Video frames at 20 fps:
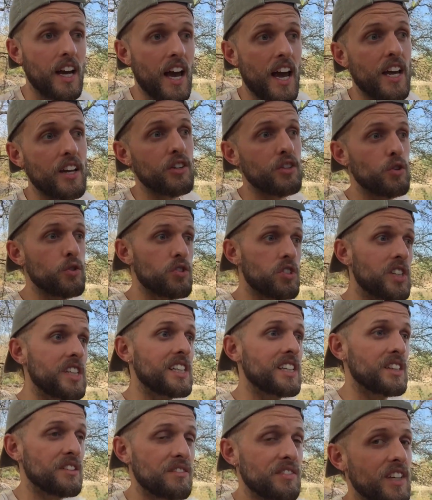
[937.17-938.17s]
And
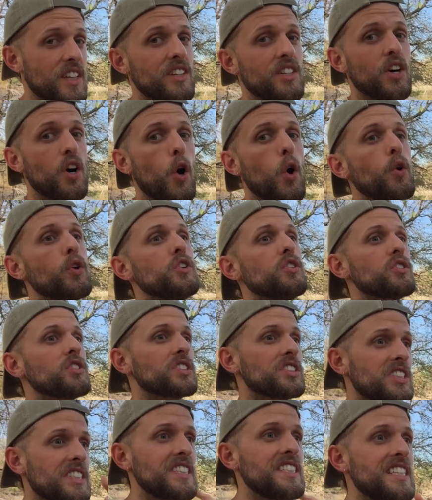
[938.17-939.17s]
usually in the video, you'll
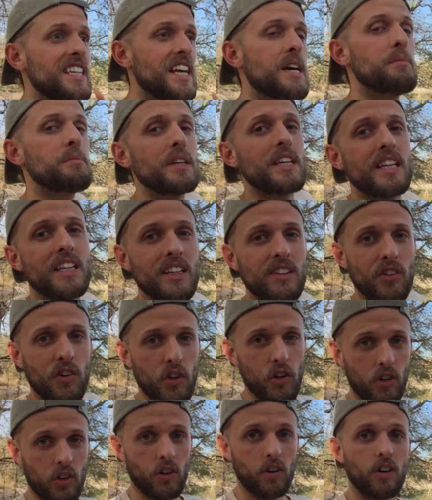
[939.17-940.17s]
see him getting the
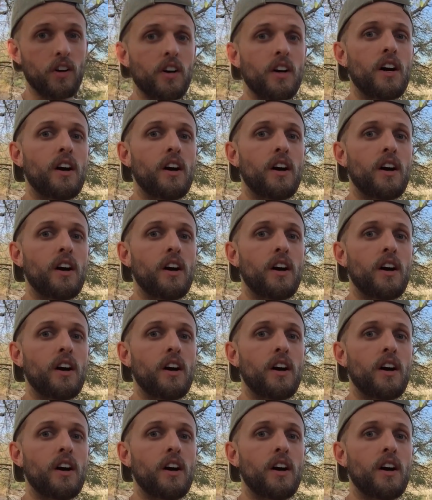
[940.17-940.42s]
girl.